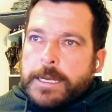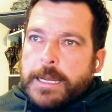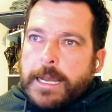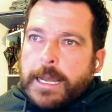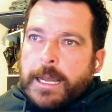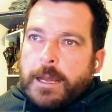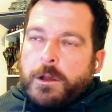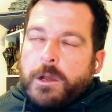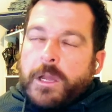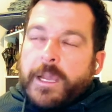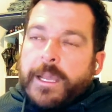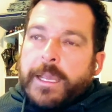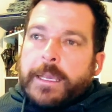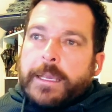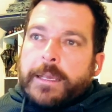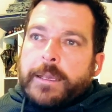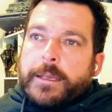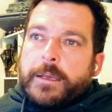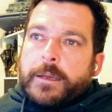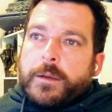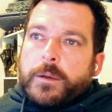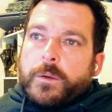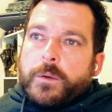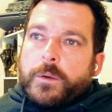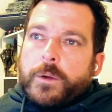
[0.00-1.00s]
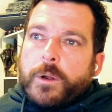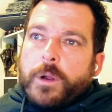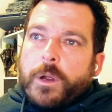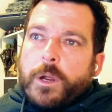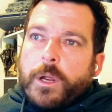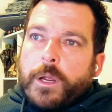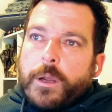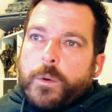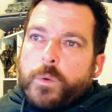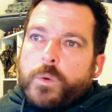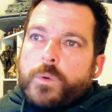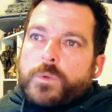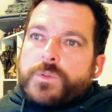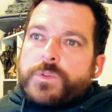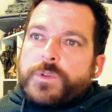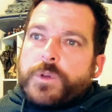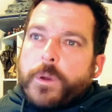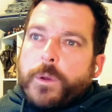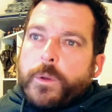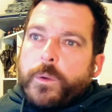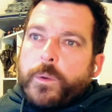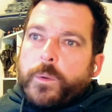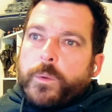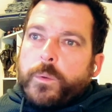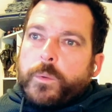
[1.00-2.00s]
I
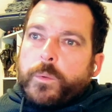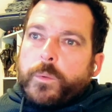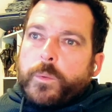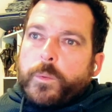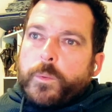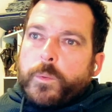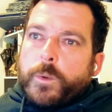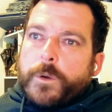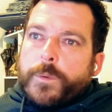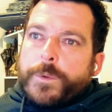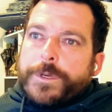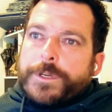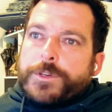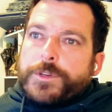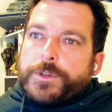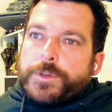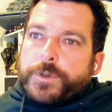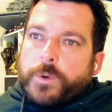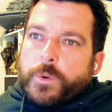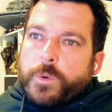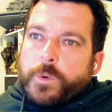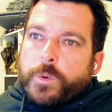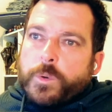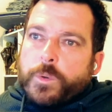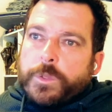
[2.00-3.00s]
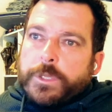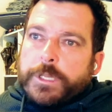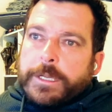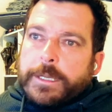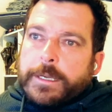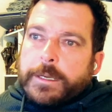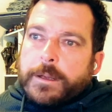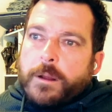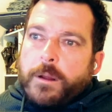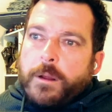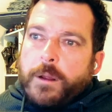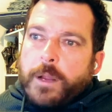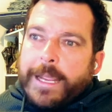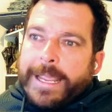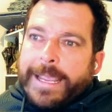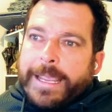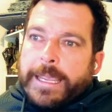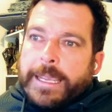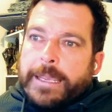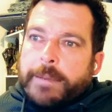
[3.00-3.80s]
also want to ensure that I